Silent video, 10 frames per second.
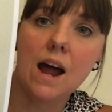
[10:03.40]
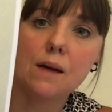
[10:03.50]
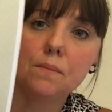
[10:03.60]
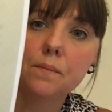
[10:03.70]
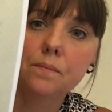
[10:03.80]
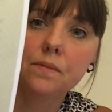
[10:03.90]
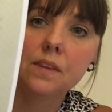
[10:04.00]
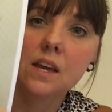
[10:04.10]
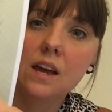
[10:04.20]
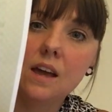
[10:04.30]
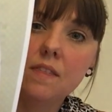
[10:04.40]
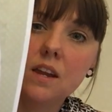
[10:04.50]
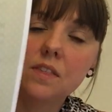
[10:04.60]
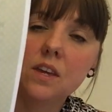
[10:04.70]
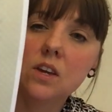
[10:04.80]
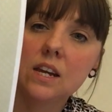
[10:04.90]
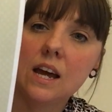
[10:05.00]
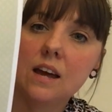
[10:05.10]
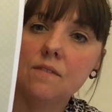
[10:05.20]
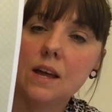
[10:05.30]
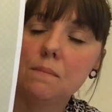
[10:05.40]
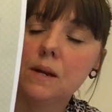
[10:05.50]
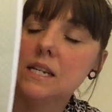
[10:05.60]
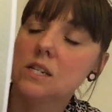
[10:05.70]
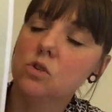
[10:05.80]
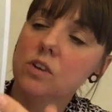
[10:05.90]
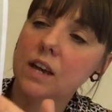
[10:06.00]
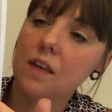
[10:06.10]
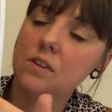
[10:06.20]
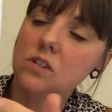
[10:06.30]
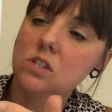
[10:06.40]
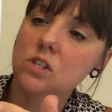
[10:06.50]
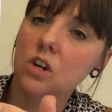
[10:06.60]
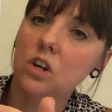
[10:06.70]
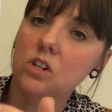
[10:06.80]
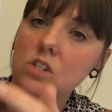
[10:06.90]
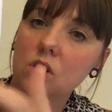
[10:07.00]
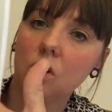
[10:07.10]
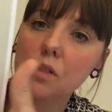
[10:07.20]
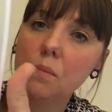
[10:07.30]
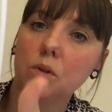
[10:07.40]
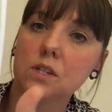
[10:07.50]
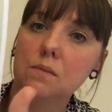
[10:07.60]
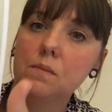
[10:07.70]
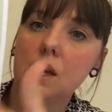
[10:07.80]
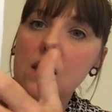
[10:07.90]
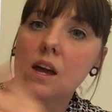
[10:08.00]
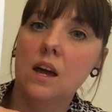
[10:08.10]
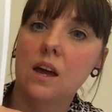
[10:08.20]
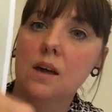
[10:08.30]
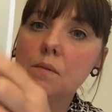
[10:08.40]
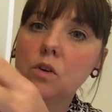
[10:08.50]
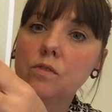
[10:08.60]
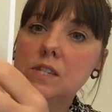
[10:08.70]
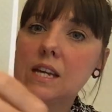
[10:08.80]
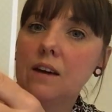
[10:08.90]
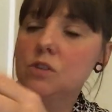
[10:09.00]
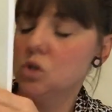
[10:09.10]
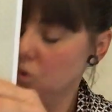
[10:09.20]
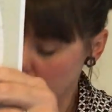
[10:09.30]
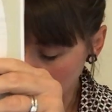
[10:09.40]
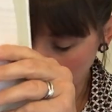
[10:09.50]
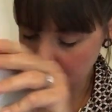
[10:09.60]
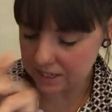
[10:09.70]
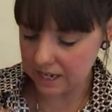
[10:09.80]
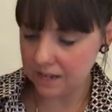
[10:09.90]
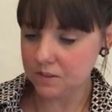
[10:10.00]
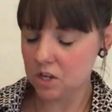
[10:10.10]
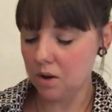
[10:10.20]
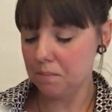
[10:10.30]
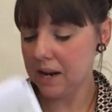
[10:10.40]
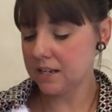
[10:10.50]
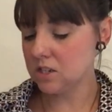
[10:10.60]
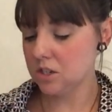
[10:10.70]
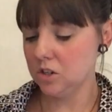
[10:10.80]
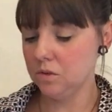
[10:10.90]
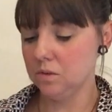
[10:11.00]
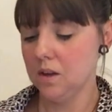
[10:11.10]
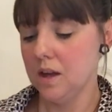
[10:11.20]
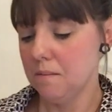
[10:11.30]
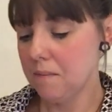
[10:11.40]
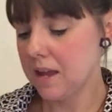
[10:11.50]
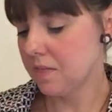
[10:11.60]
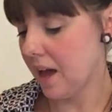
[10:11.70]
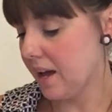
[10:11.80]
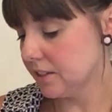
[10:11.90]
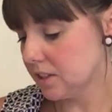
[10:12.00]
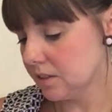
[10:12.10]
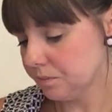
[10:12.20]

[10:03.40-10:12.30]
wrap. And then I think you can have a pleated or a gathered skirt on the bottom. And obviously have short or long sleeves. So I plan to make that